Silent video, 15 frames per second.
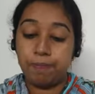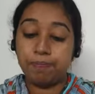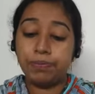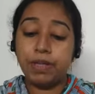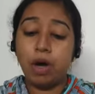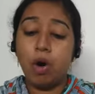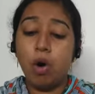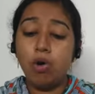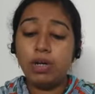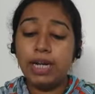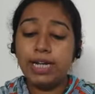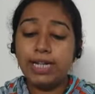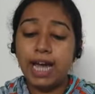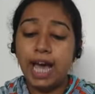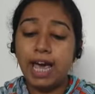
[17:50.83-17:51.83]
The
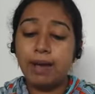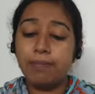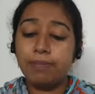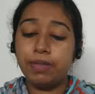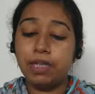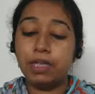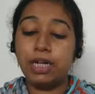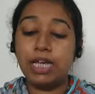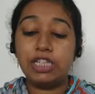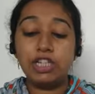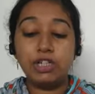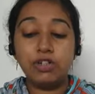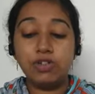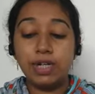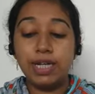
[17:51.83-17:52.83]
only time the
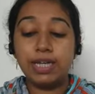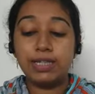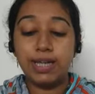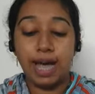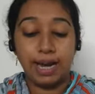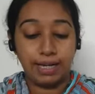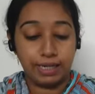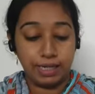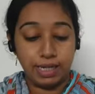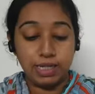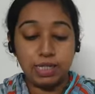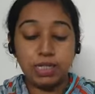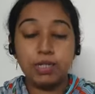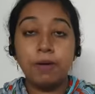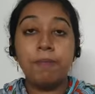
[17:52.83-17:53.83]
legendary
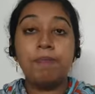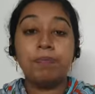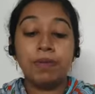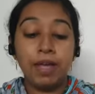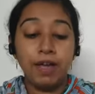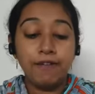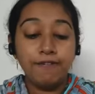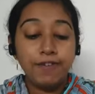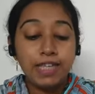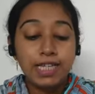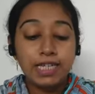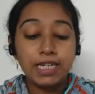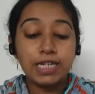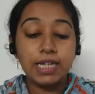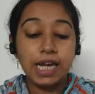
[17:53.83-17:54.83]
scientist
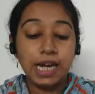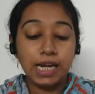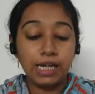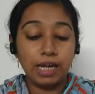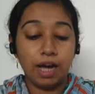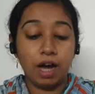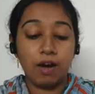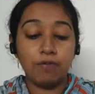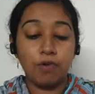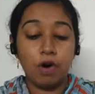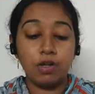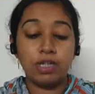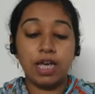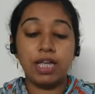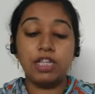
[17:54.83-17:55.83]
visited India
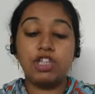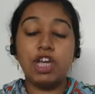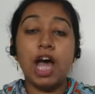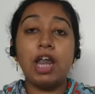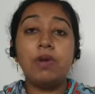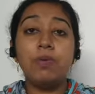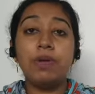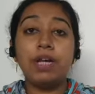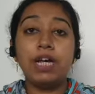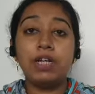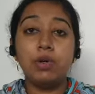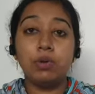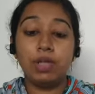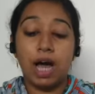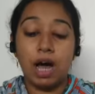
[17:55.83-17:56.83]
was in January
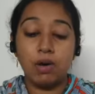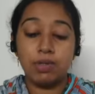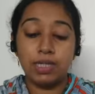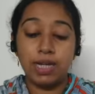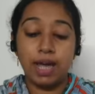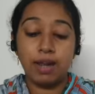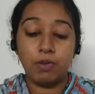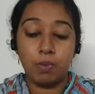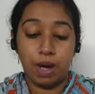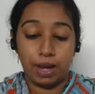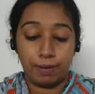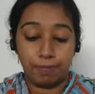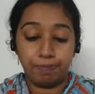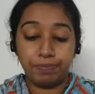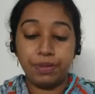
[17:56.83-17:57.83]
2001